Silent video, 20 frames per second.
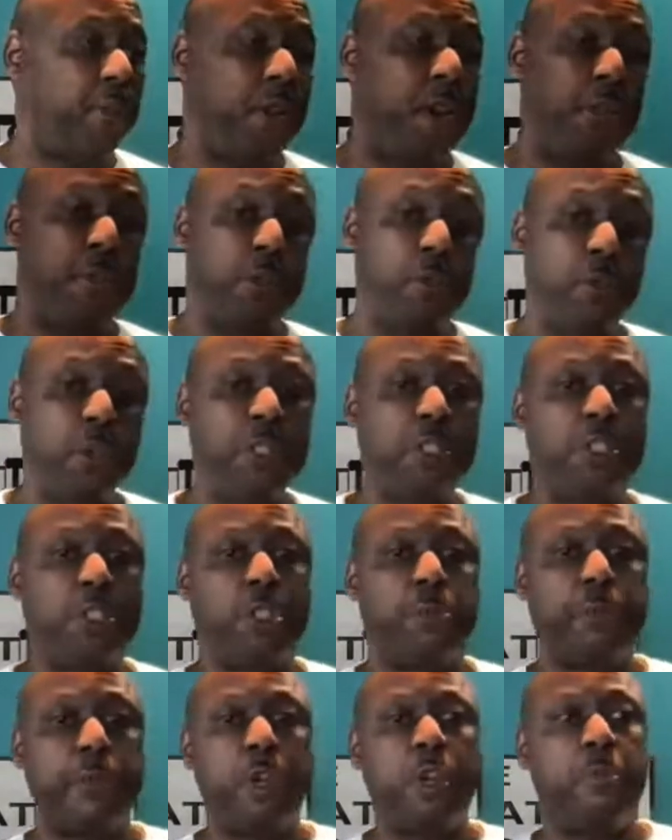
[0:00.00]
I'm doing this
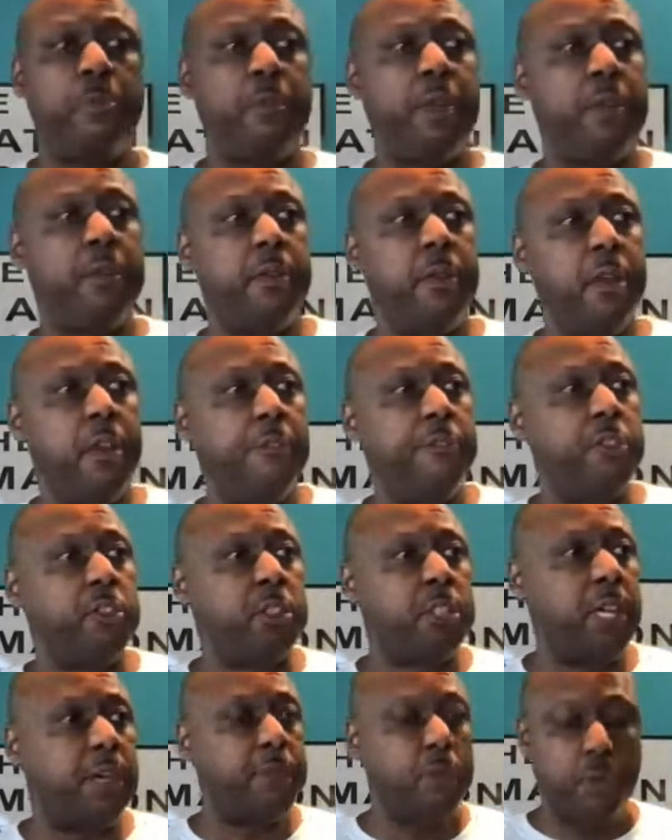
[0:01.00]
experiment for
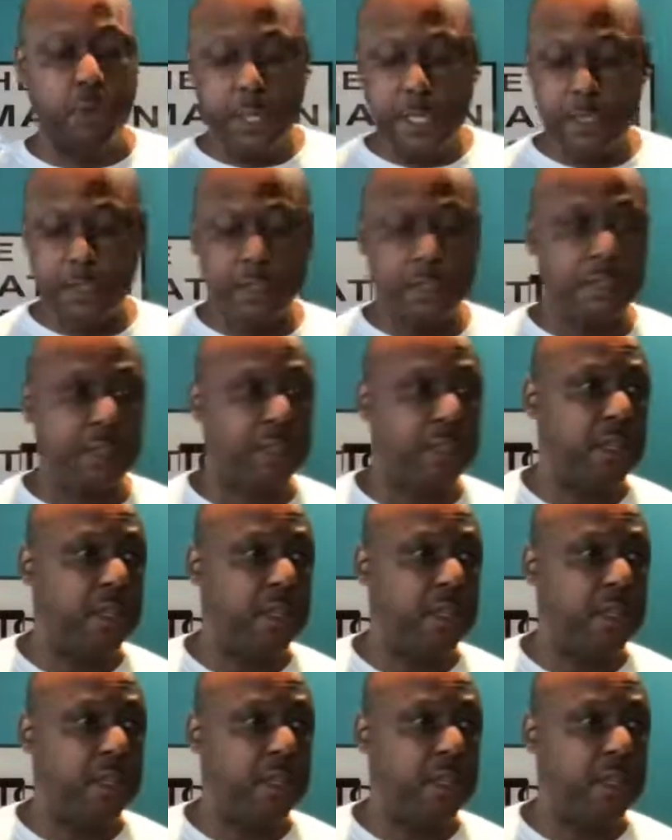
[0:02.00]
several reasons.